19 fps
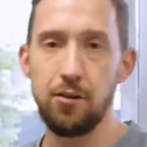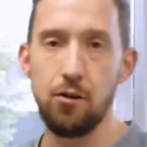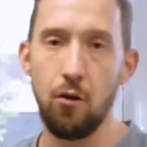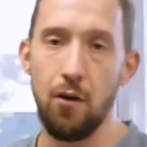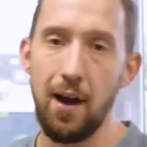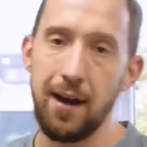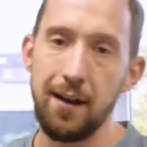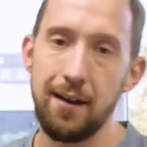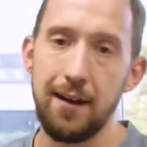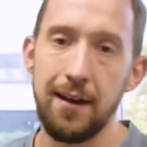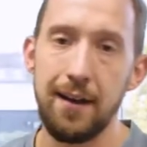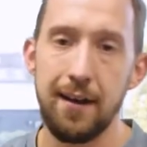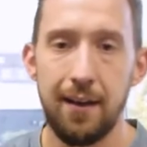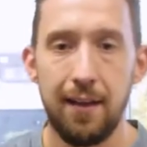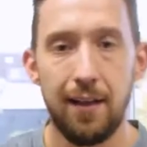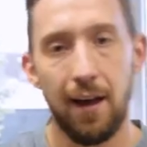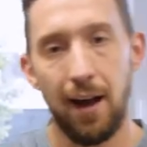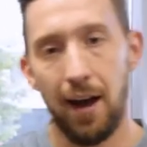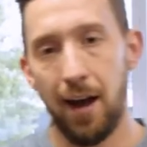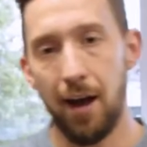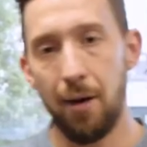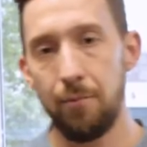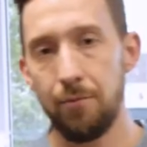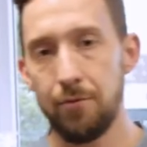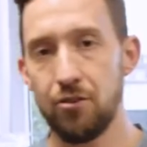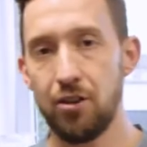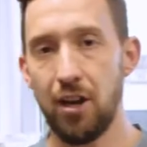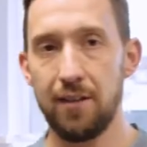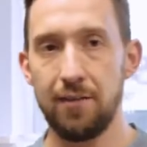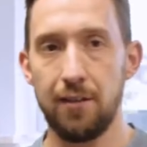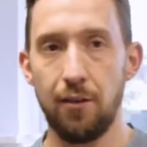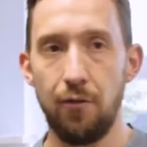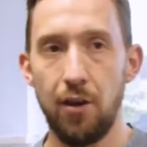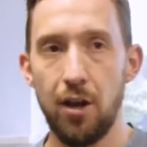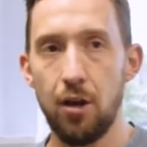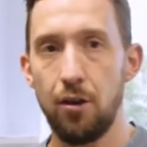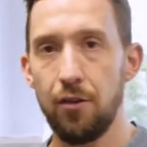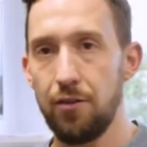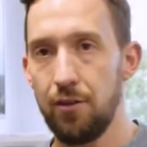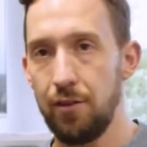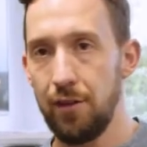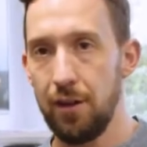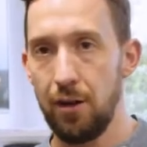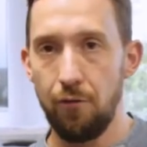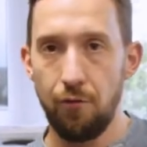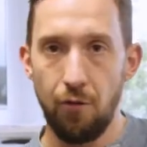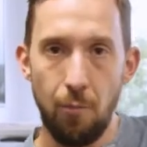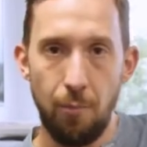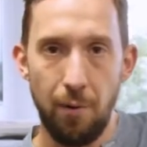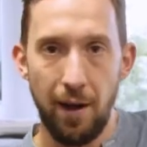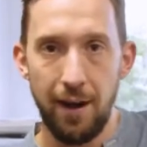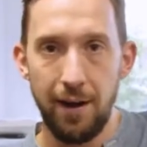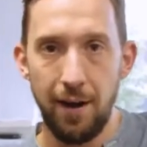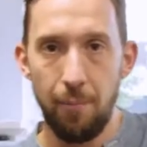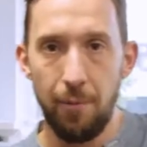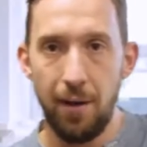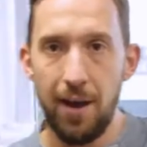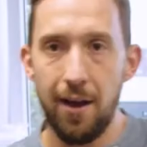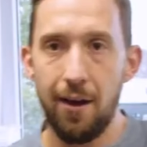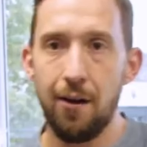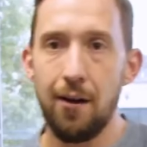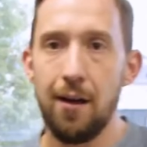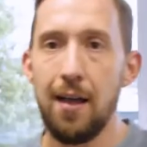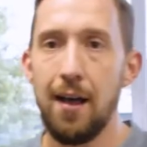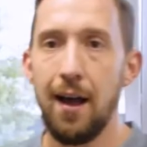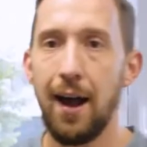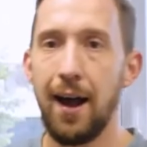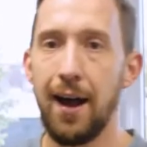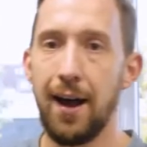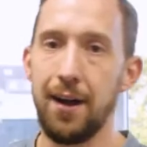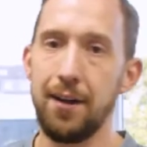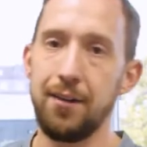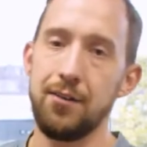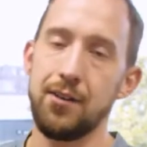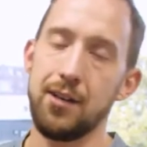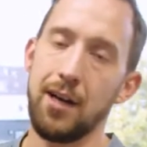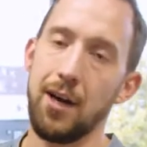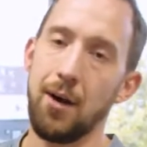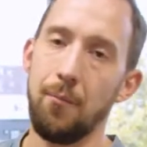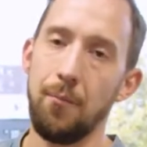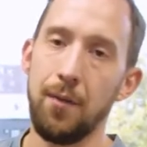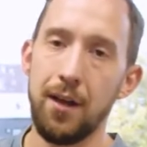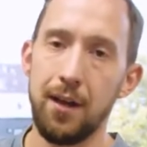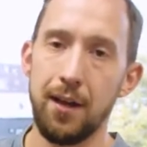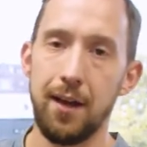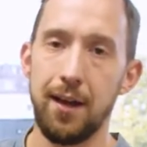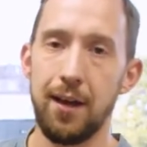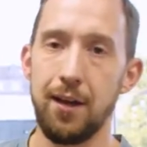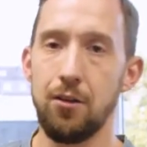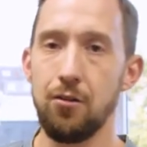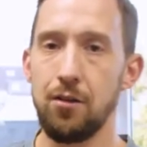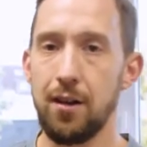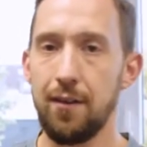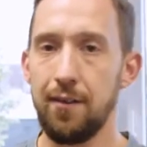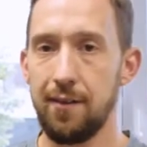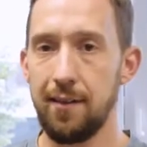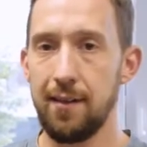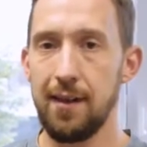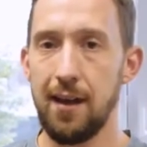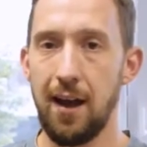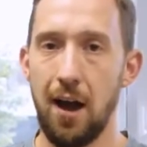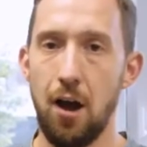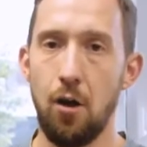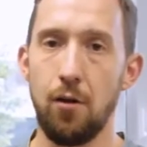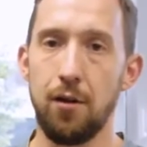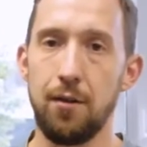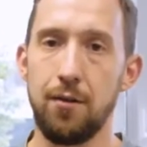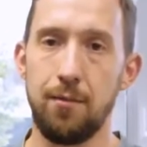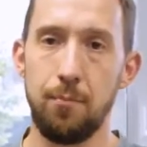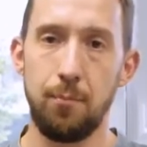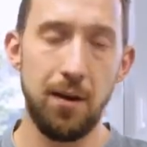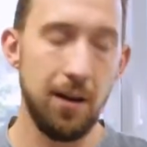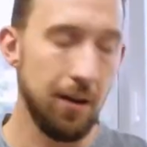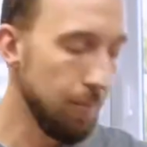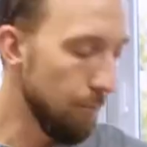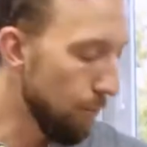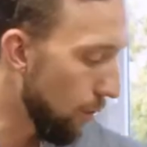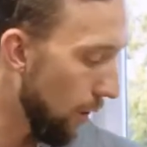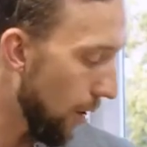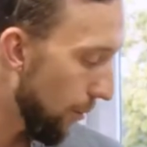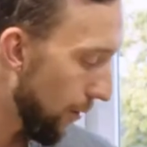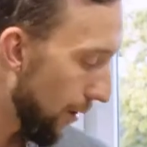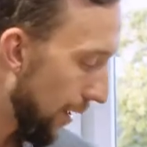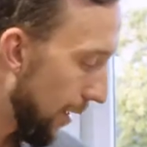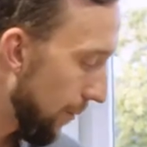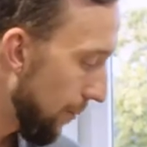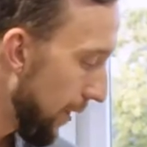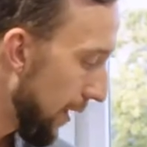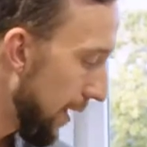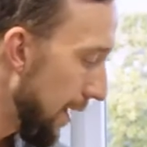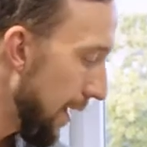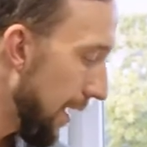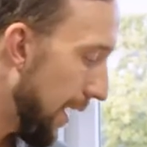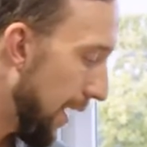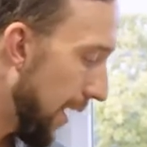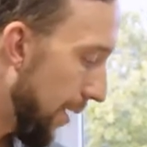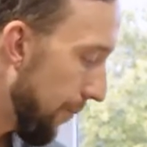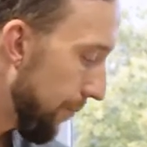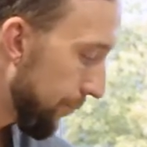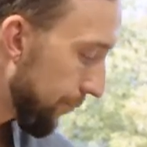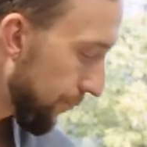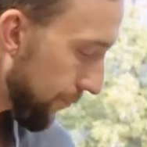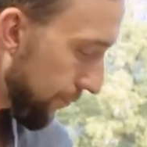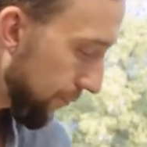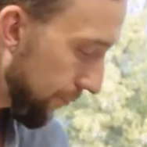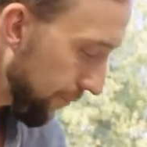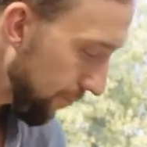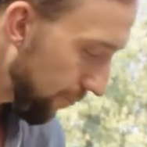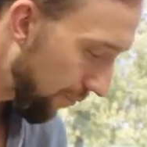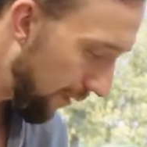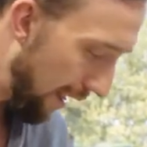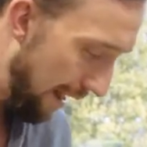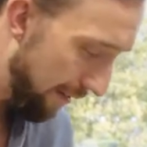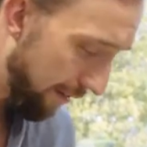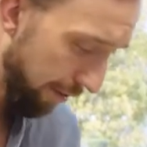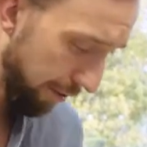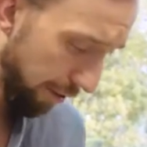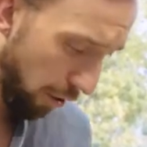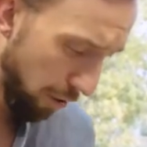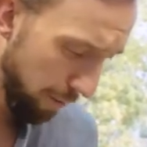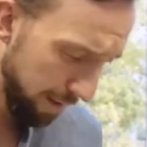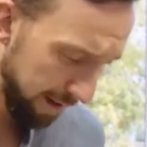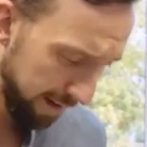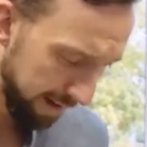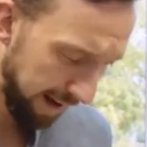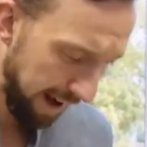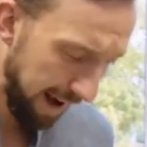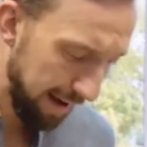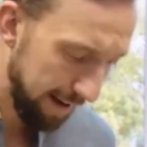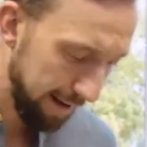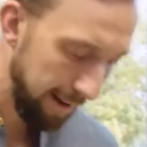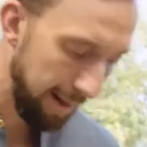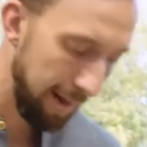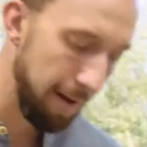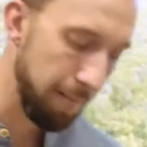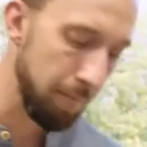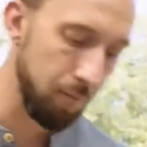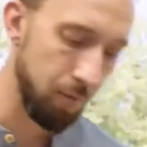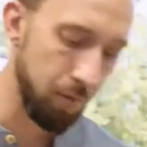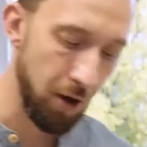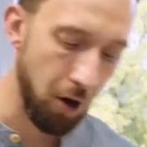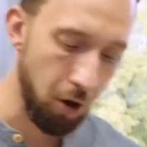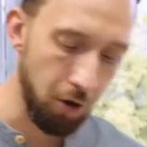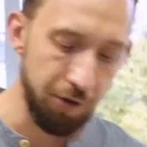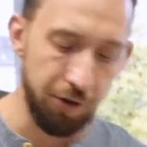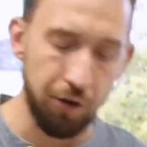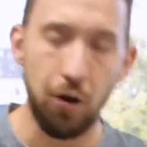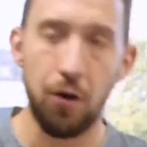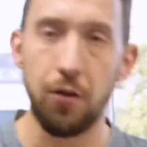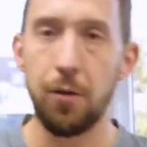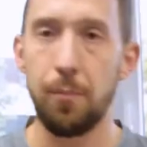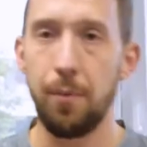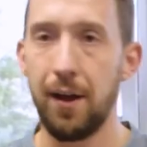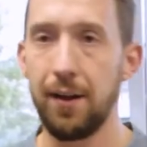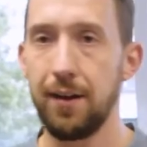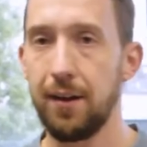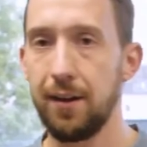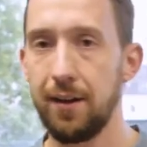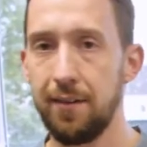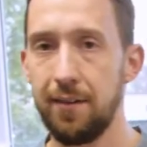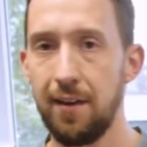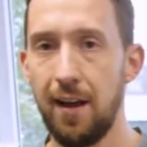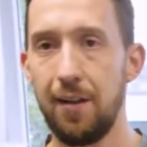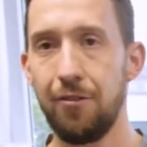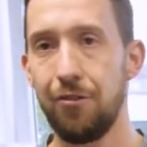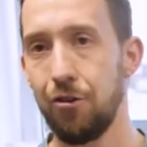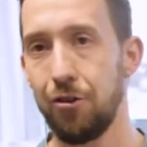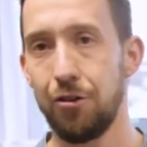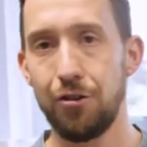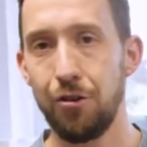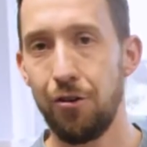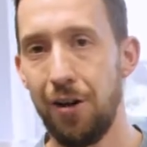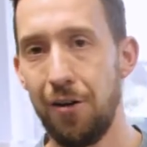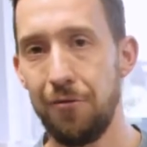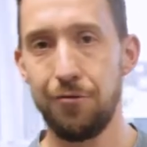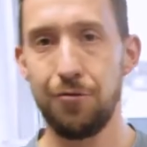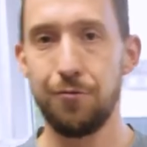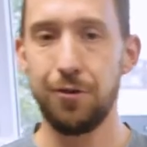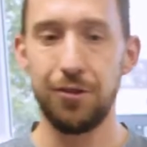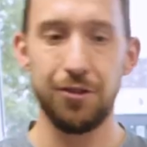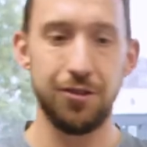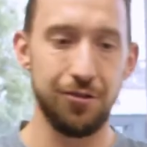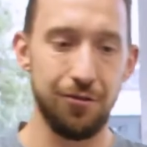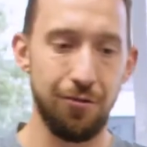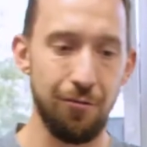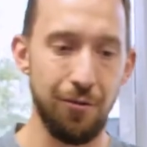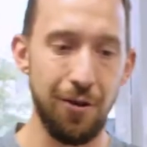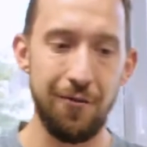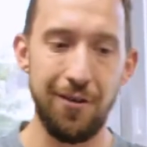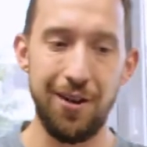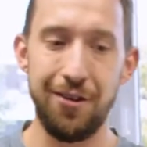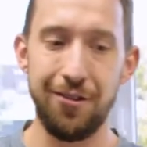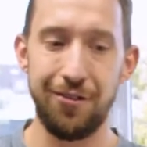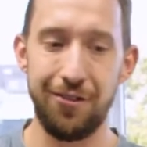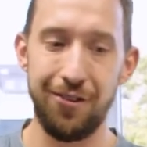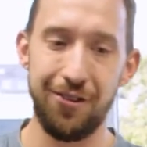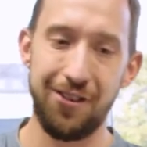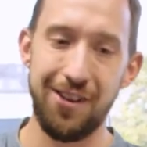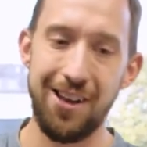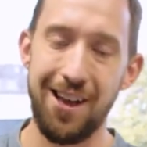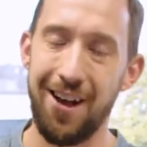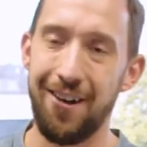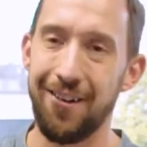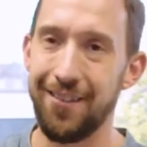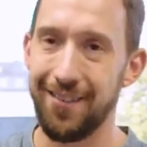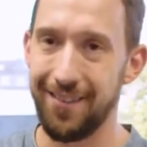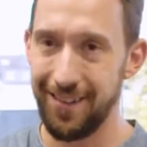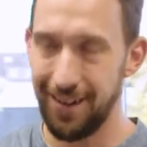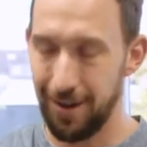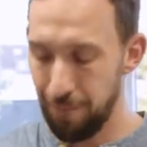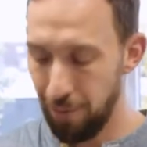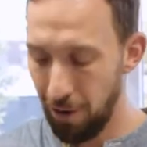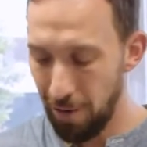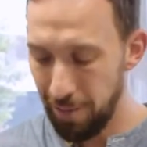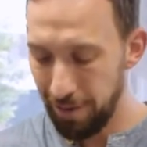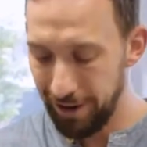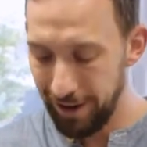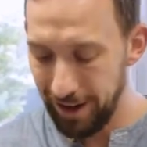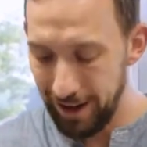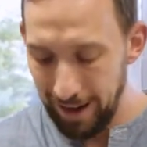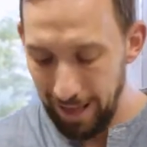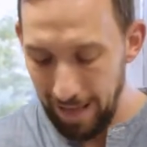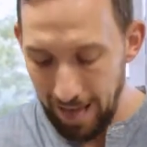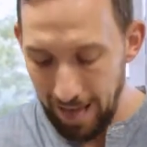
correctly, check the video. It's in the info pane up here, and you can see how it's peeled properly. And the third mistake, also on the Panda design, so you don't have to watch 3 videos to see how it's done properly.